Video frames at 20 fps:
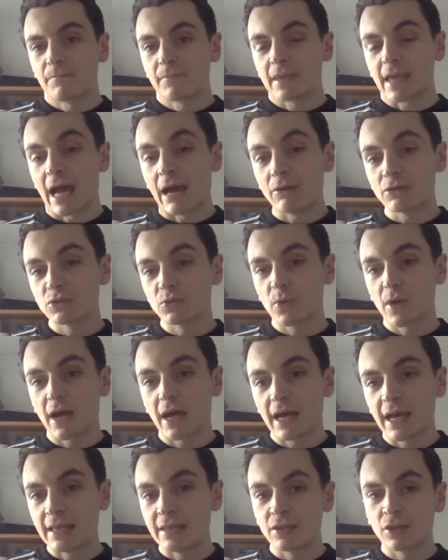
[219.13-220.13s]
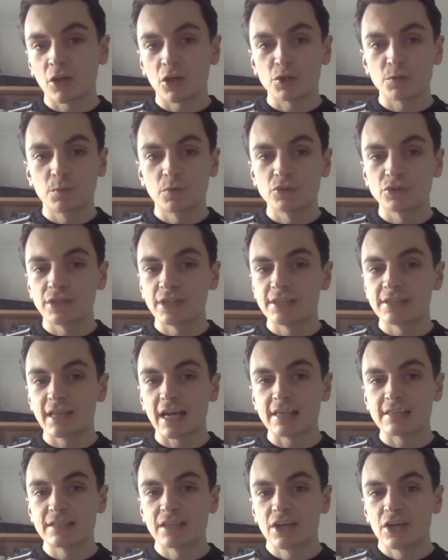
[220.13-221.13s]
Elsewhere in the Gospels, he
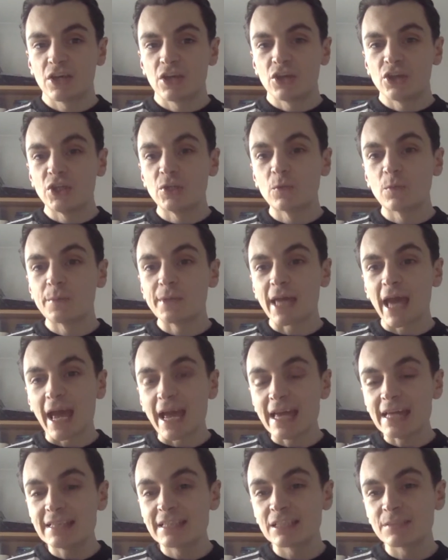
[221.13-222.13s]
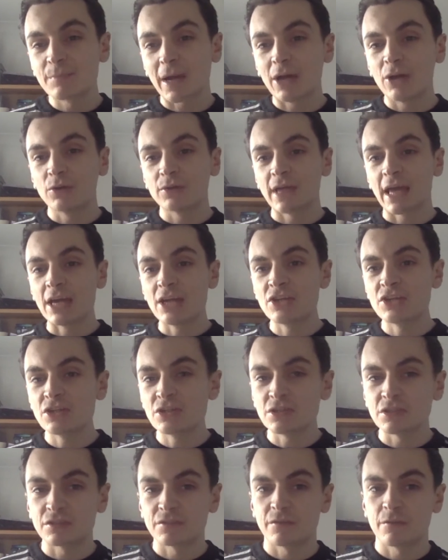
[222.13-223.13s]
says, "You will be hated by all
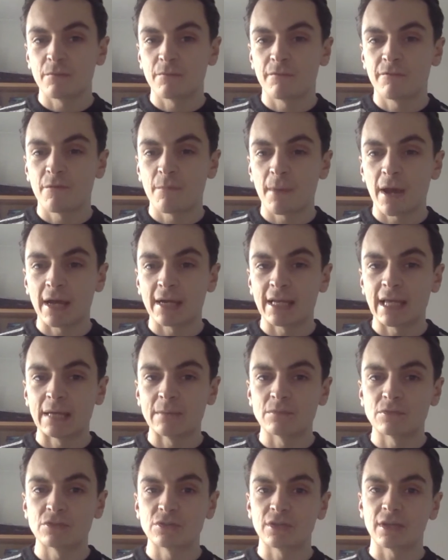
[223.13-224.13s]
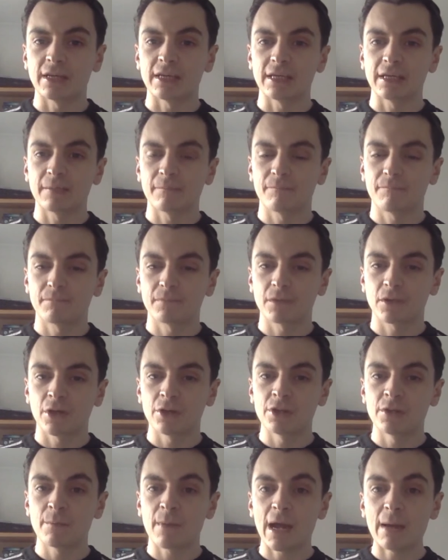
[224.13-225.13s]
nations for my name's sake."
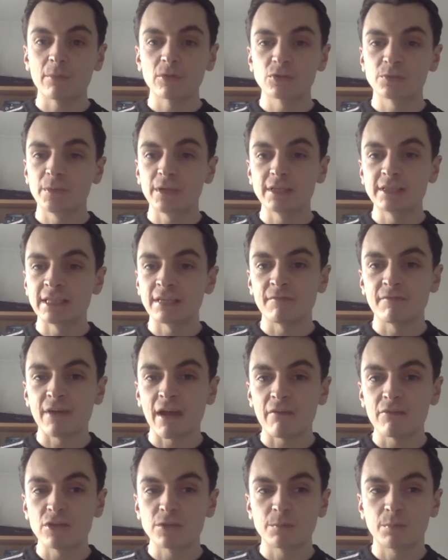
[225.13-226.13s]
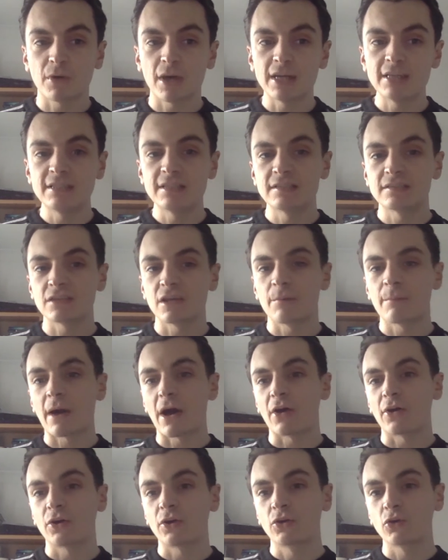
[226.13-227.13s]
And the Bible speaks in various places
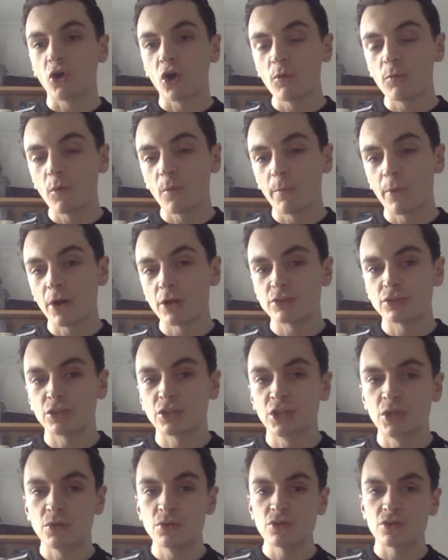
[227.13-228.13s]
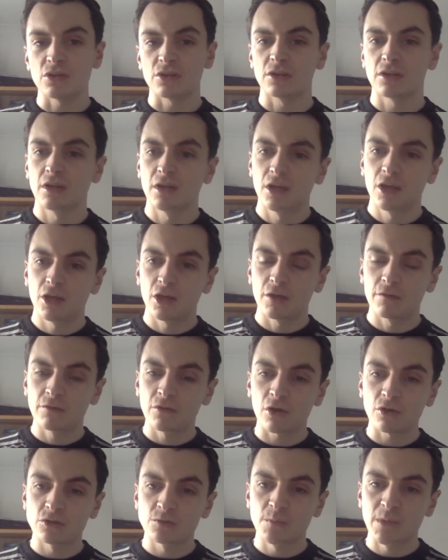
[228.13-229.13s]
about a global persecution of
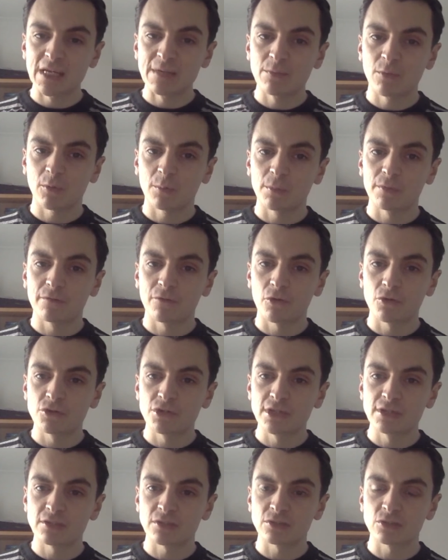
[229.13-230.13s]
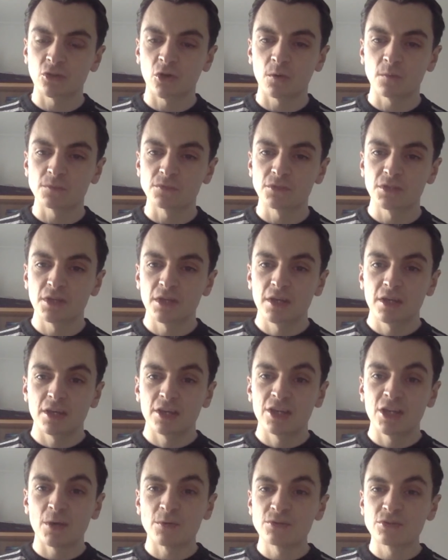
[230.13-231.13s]
God's people before Jesus comes.
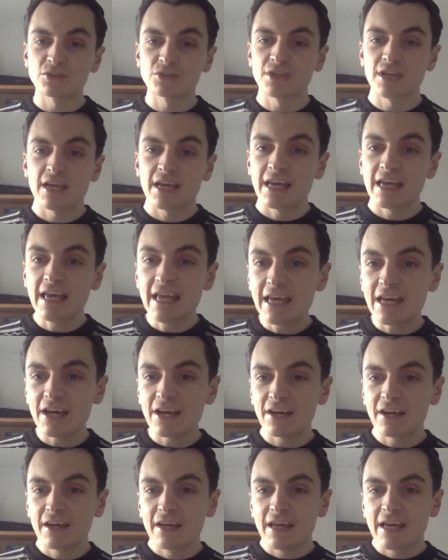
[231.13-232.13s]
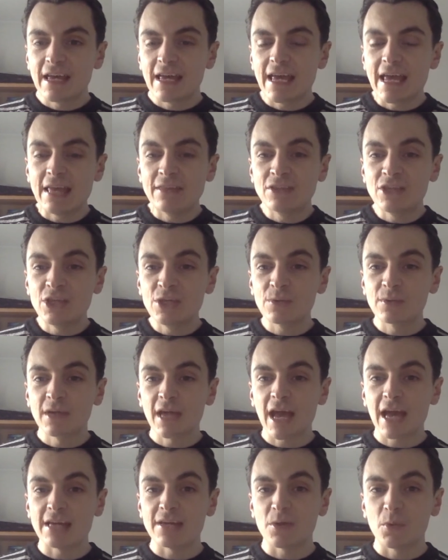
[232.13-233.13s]
You know, just here in the
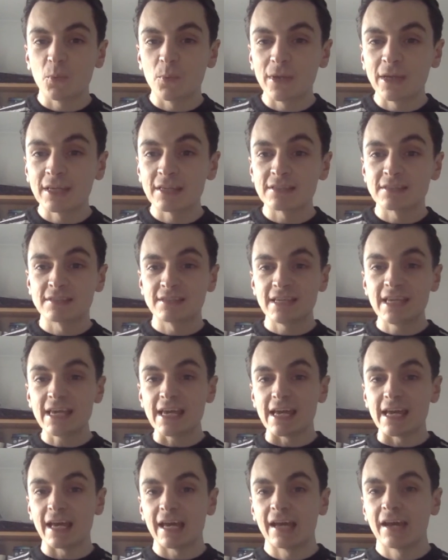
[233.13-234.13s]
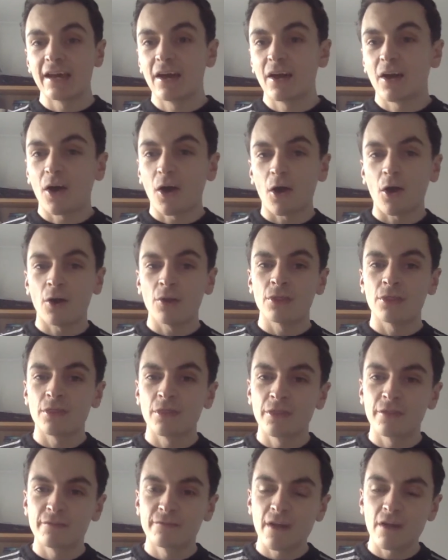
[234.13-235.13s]
UK, we can see it on
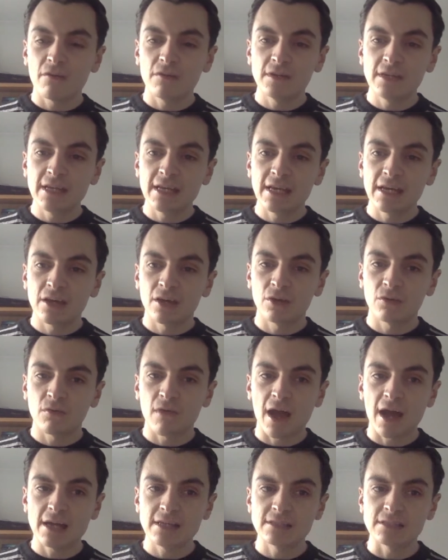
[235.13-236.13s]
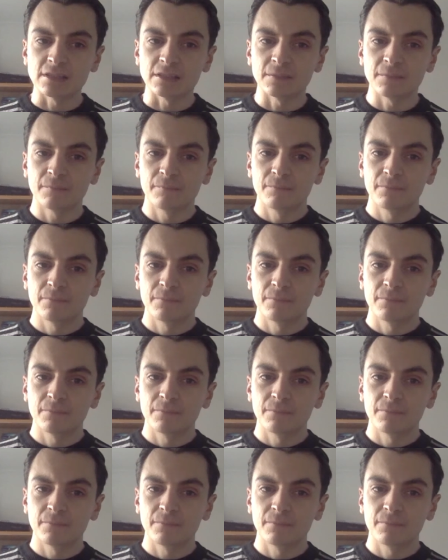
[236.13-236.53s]
the very near horizon.